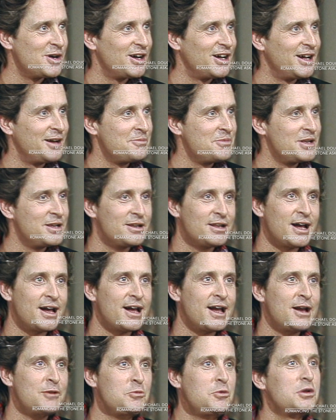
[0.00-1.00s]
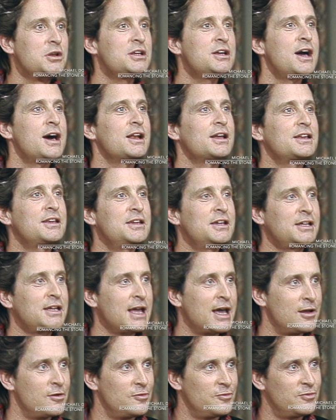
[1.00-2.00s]
I mean, I really got a kick
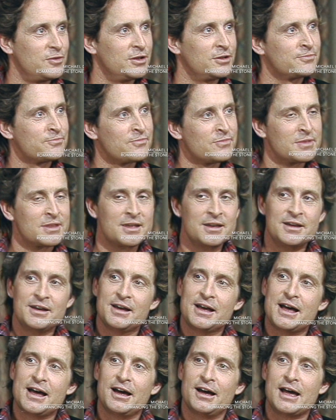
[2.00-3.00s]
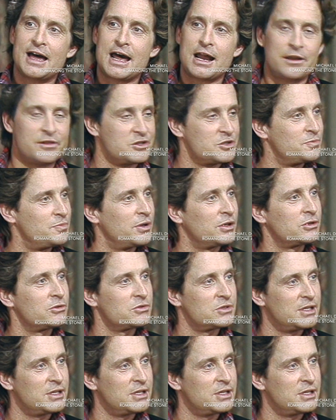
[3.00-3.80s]
out of this picture.